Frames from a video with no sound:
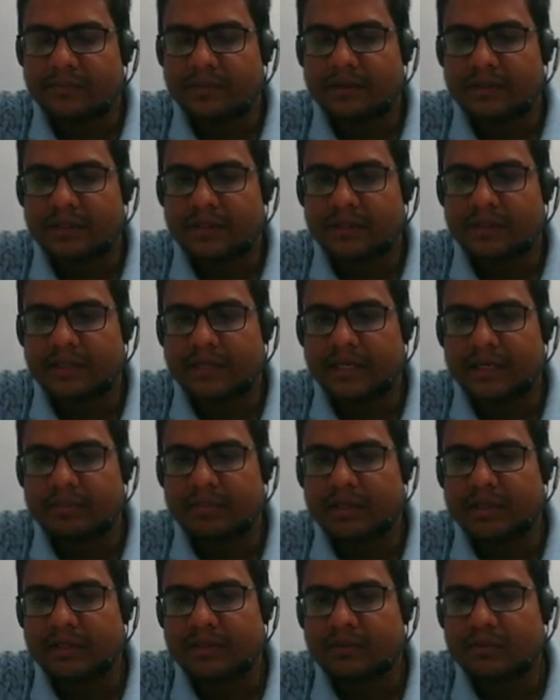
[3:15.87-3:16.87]
then a
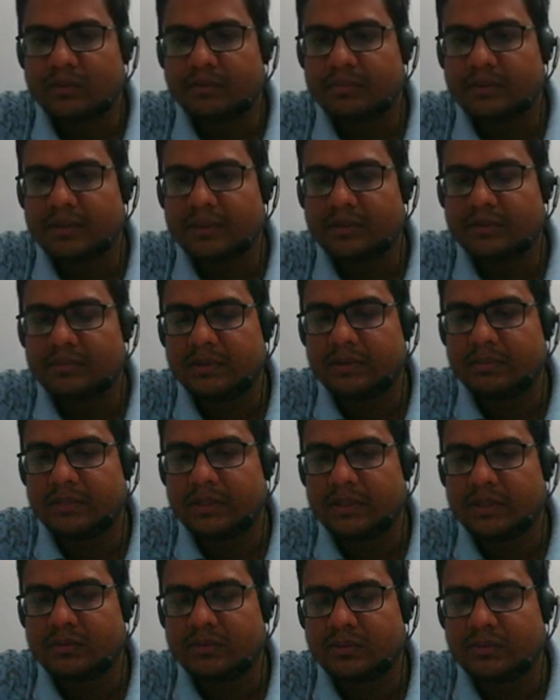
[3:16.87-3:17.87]
by 2 plus b by
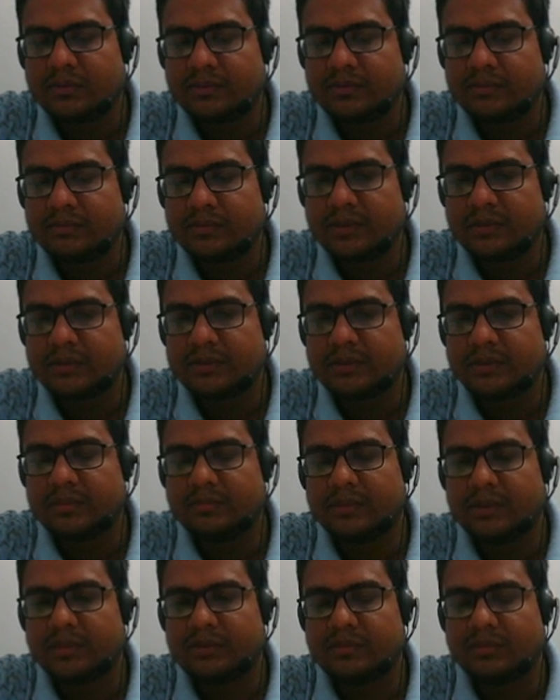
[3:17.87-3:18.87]
2 plus c
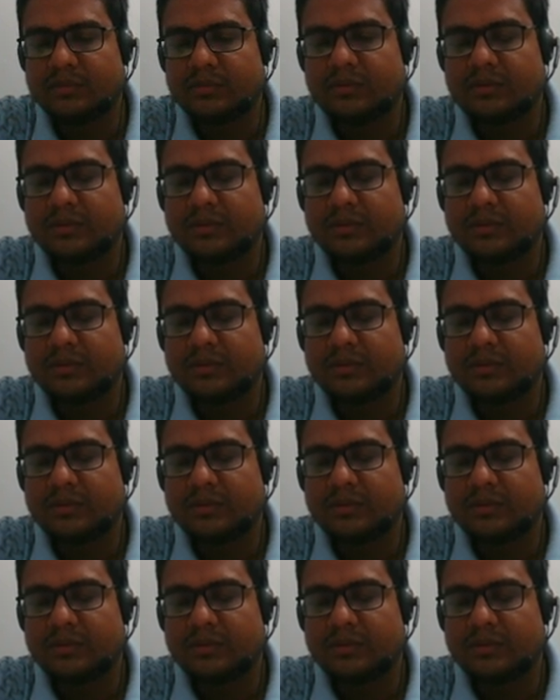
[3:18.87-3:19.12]
by 2,